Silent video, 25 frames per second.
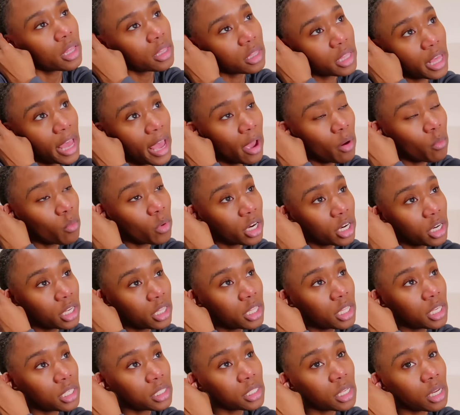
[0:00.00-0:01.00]
that one of the
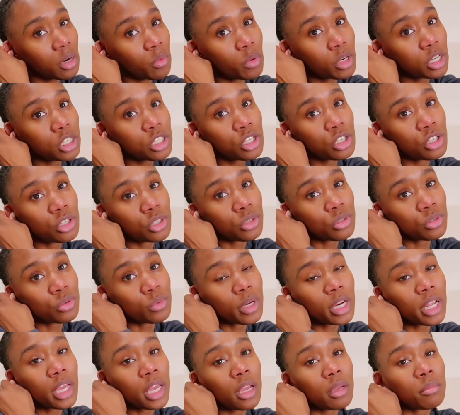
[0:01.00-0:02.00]
things that I wanted to do
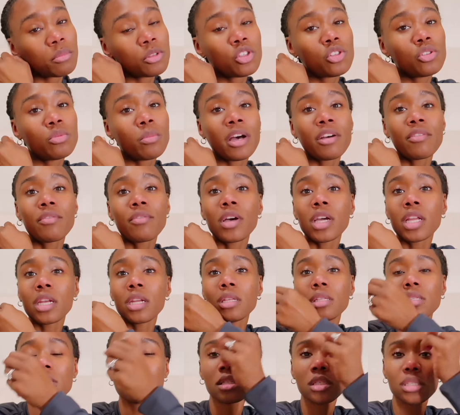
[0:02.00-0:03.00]
when it came to my
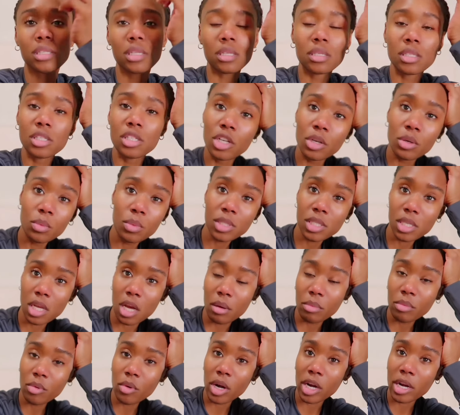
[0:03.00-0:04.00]
finances this year was
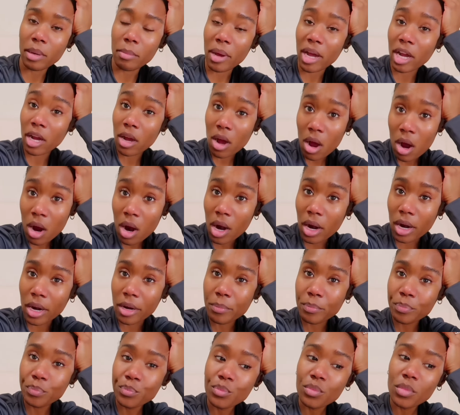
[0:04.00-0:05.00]
upgrade my
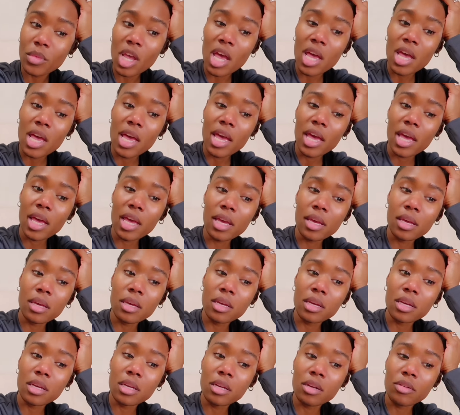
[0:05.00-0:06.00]
car.
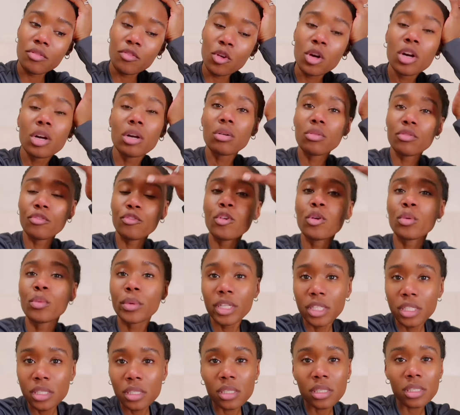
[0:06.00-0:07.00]
And for
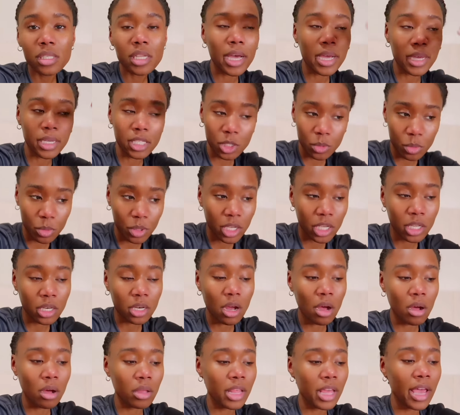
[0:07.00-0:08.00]
reasons, I
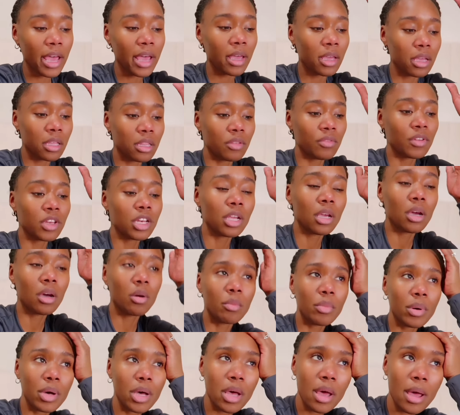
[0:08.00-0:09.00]
explained all that in the
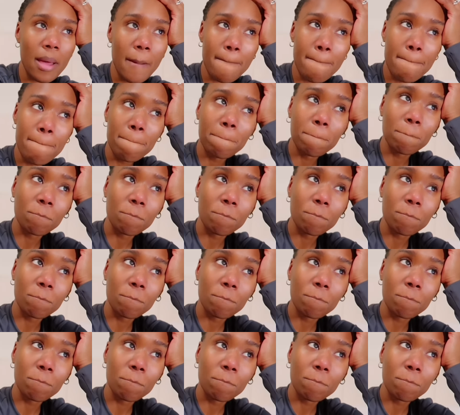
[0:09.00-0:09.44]
video. But